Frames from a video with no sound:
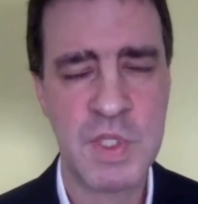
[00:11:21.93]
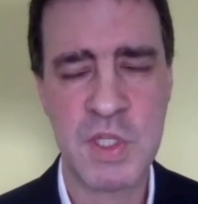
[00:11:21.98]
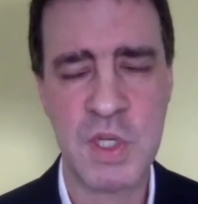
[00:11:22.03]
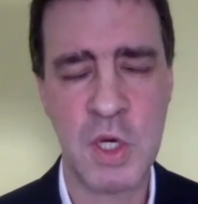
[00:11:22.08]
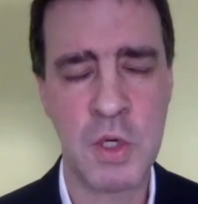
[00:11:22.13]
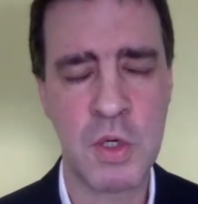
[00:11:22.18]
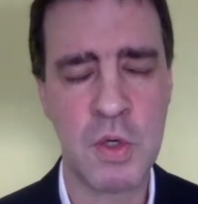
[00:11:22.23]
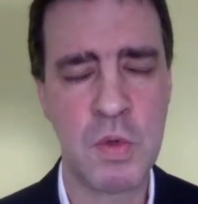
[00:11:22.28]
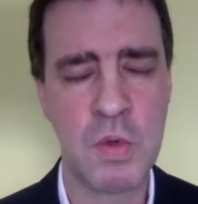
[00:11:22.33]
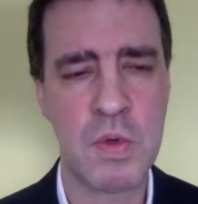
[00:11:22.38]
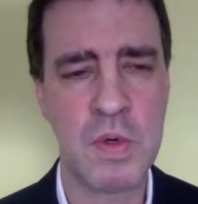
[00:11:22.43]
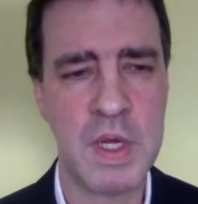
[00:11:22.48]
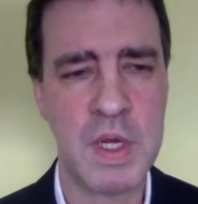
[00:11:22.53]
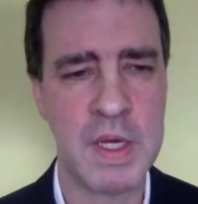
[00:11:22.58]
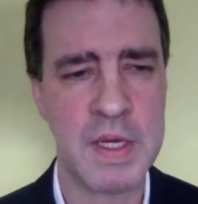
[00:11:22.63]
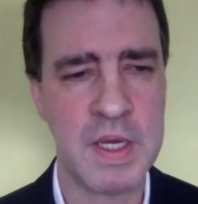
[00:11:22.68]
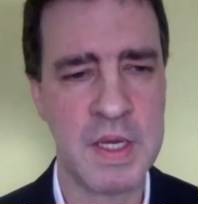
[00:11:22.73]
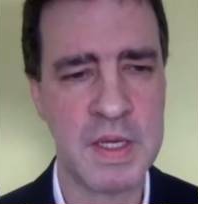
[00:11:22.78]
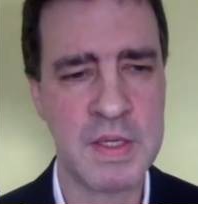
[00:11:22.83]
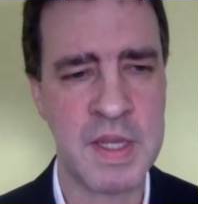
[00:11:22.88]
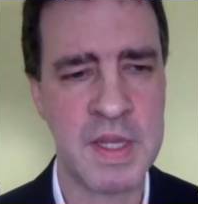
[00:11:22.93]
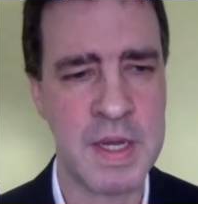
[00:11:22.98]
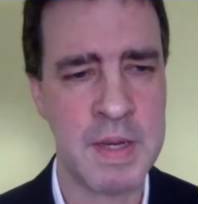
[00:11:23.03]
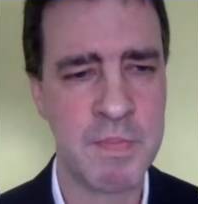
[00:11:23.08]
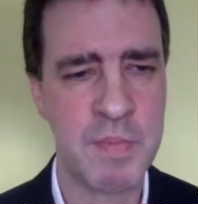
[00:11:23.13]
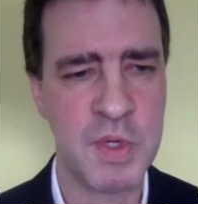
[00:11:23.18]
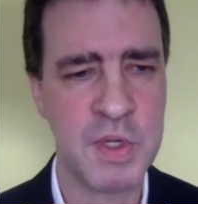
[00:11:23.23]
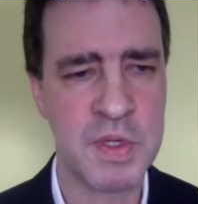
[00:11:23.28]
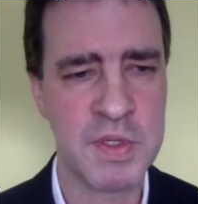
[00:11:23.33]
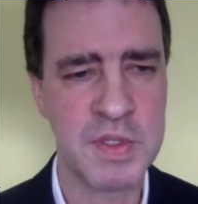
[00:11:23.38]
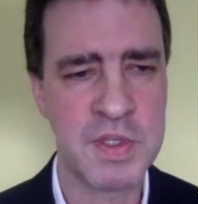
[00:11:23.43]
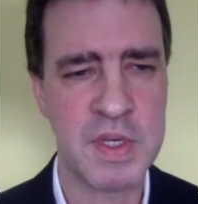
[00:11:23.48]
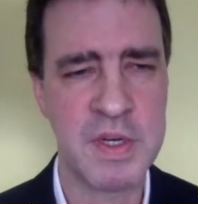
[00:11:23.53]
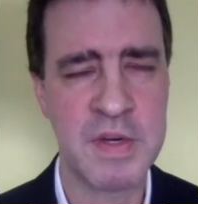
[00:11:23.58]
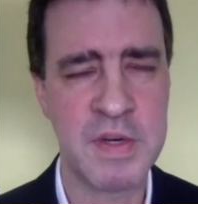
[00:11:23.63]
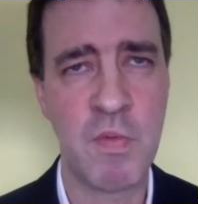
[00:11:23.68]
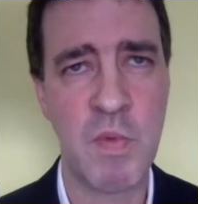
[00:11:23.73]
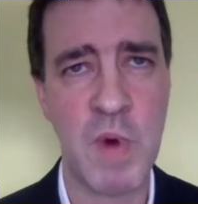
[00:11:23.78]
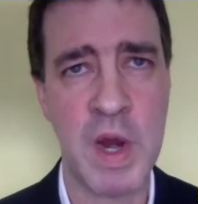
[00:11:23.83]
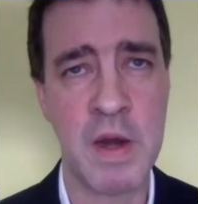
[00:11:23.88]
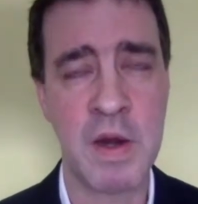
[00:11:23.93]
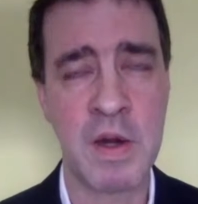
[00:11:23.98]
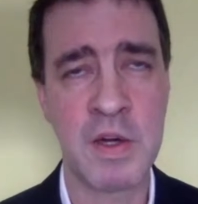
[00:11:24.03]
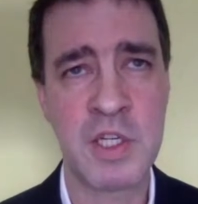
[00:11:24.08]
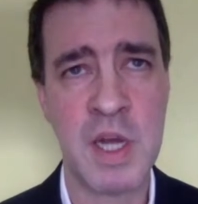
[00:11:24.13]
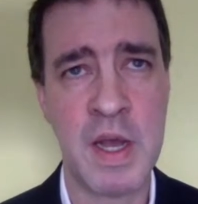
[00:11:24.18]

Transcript: So examples of where